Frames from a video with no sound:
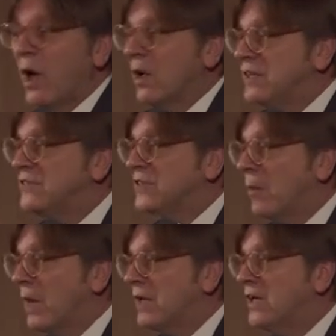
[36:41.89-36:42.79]
Well, he is
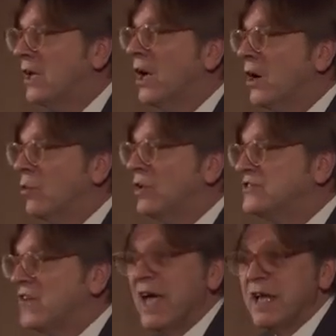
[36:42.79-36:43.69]
somebody who
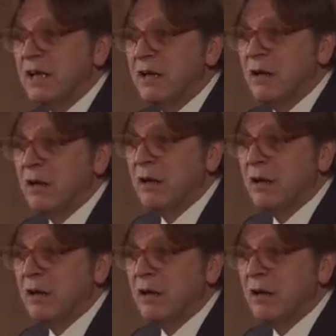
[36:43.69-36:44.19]
is saying,